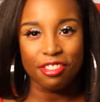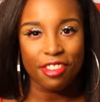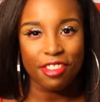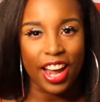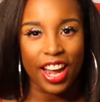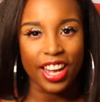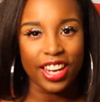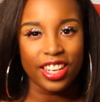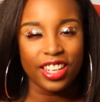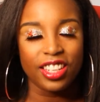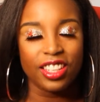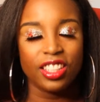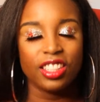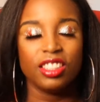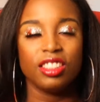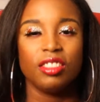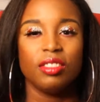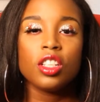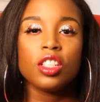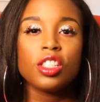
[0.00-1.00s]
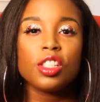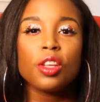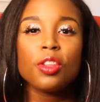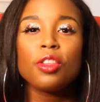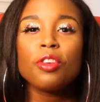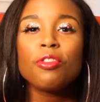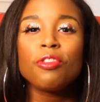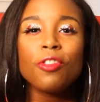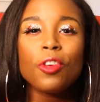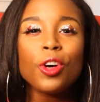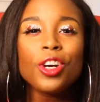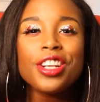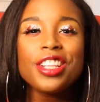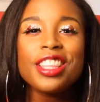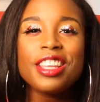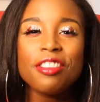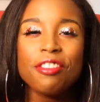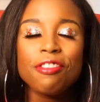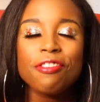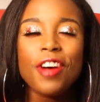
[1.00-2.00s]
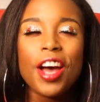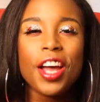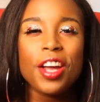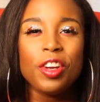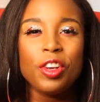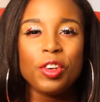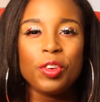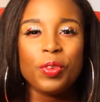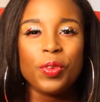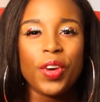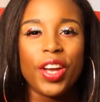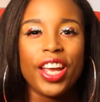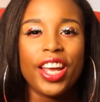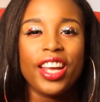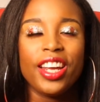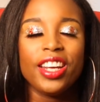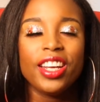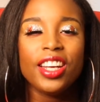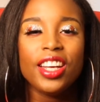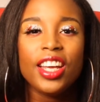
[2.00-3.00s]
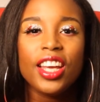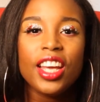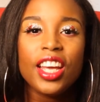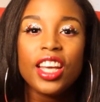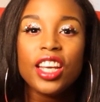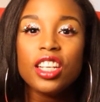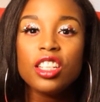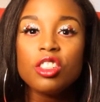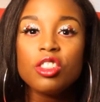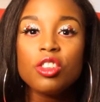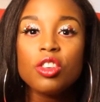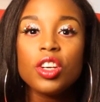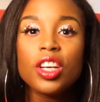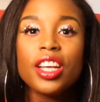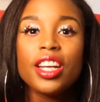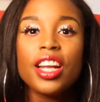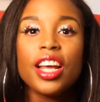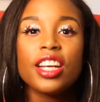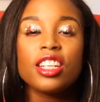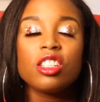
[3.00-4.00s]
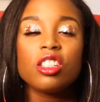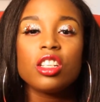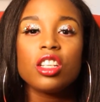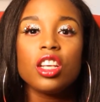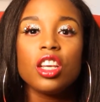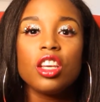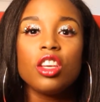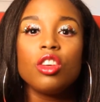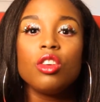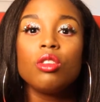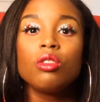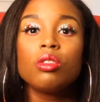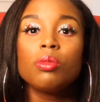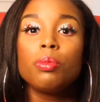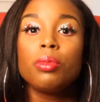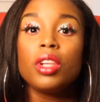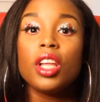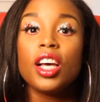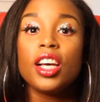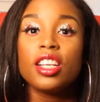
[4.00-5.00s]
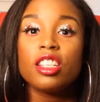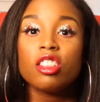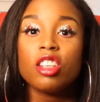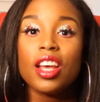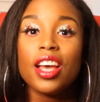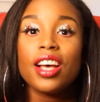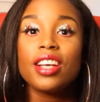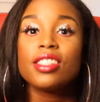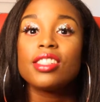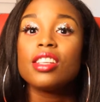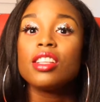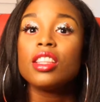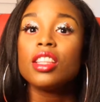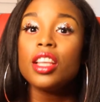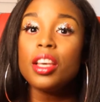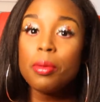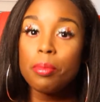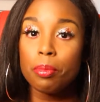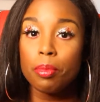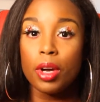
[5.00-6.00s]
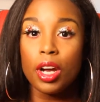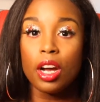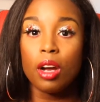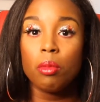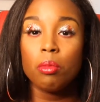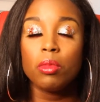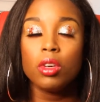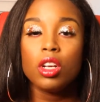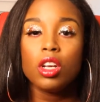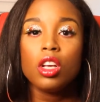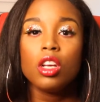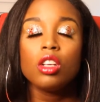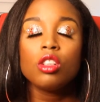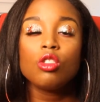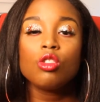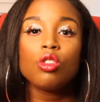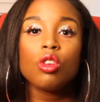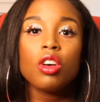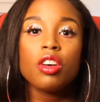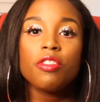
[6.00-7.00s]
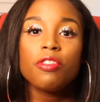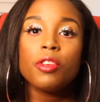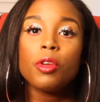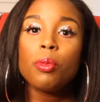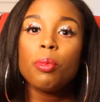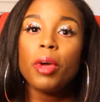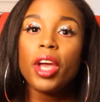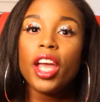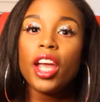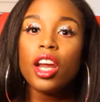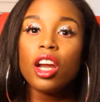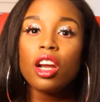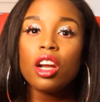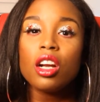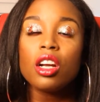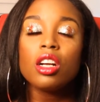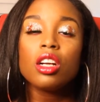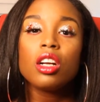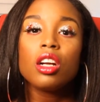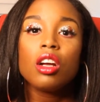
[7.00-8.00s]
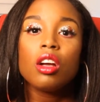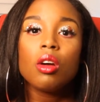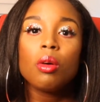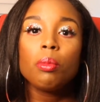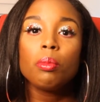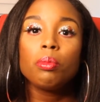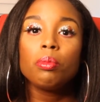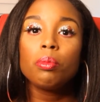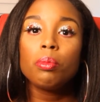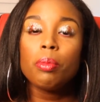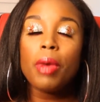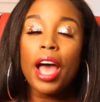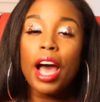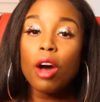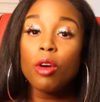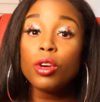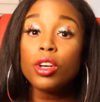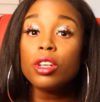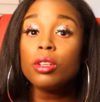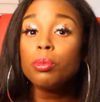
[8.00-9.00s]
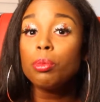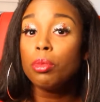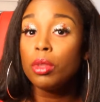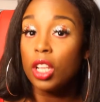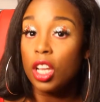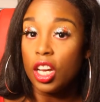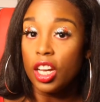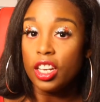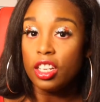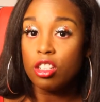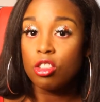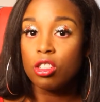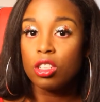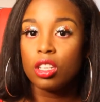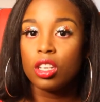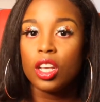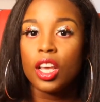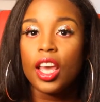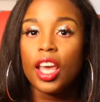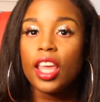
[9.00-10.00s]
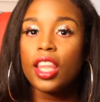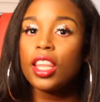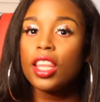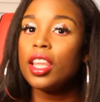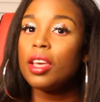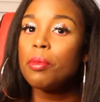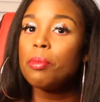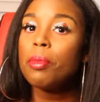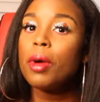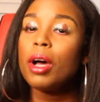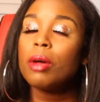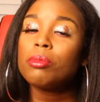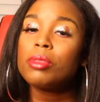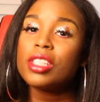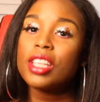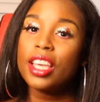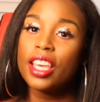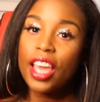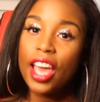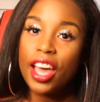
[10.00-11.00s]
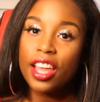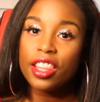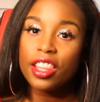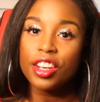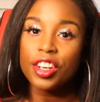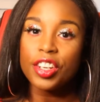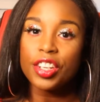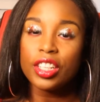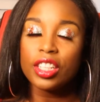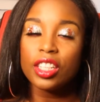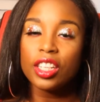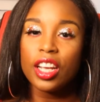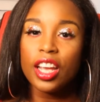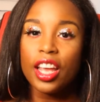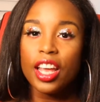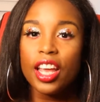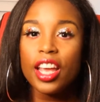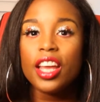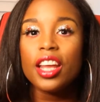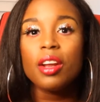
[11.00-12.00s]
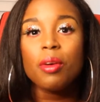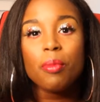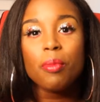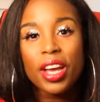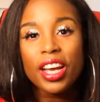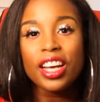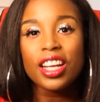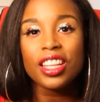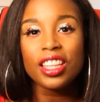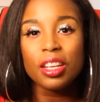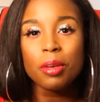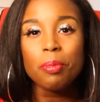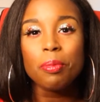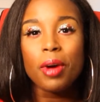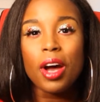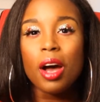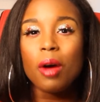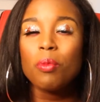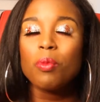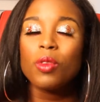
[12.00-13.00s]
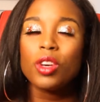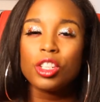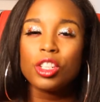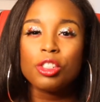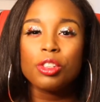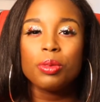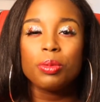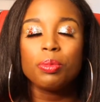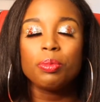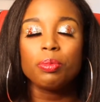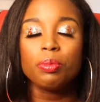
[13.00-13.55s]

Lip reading: fine. So the fourth and final way is you can actually use blush as a lip balm. So if you pair powdered blush and lip balm together, it'll make a lip balm once you